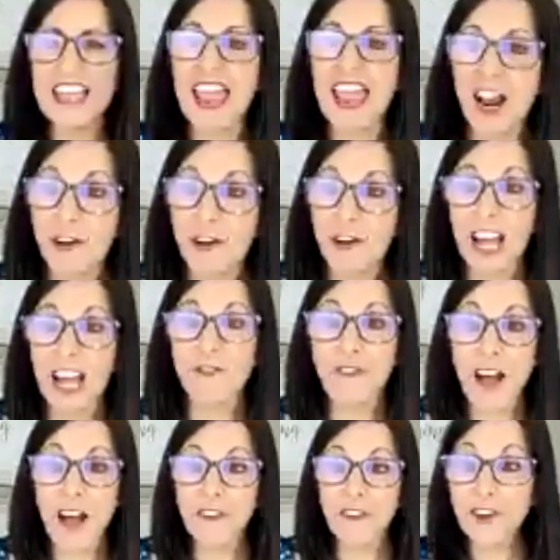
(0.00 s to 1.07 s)
area
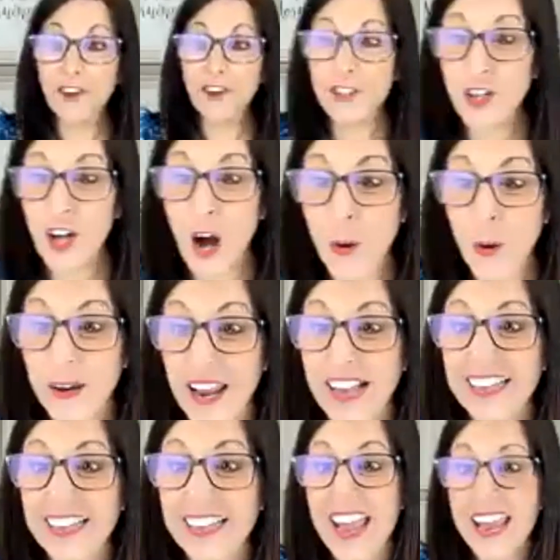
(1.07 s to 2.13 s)
five years ago when I
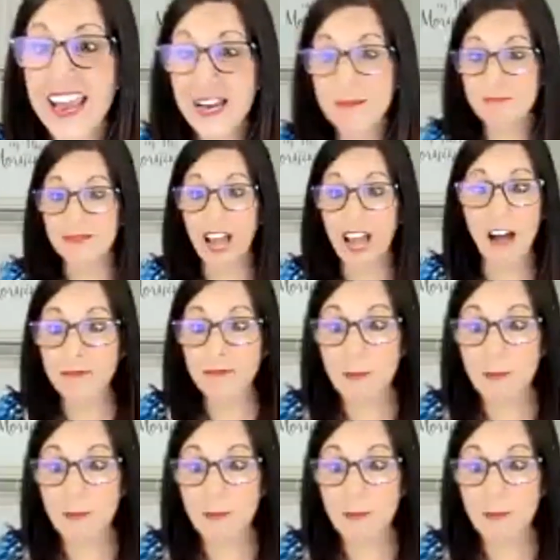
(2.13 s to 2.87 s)
came, not for